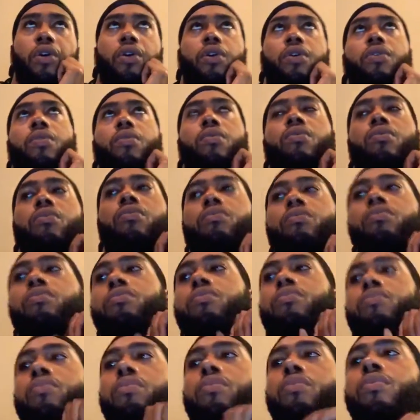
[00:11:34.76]
that's my view. And I
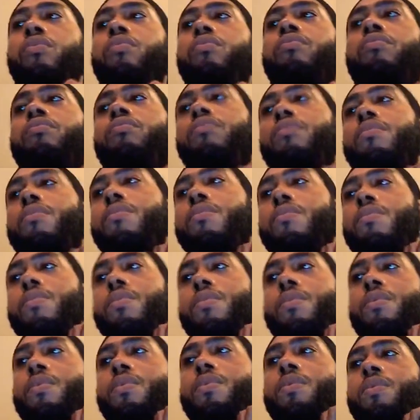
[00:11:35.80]
know that sounds a
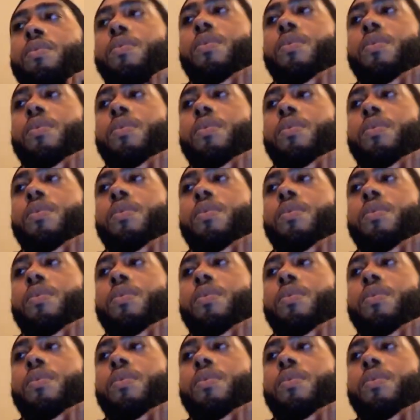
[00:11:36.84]
little...